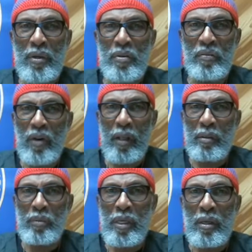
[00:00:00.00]
you
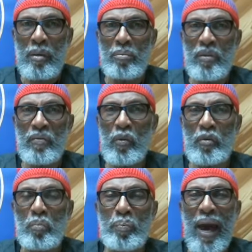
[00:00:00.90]
follow me, before
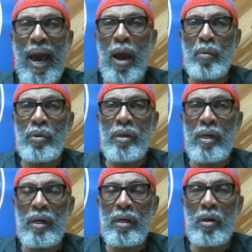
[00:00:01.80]
the power
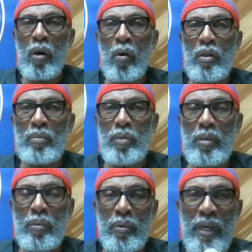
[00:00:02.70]
of the holy
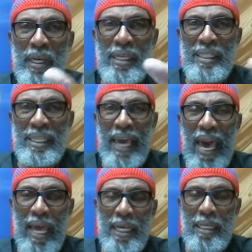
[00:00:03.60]
people is
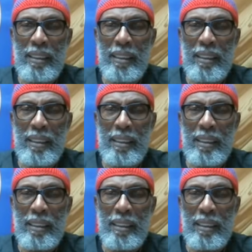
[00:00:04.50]
scattered.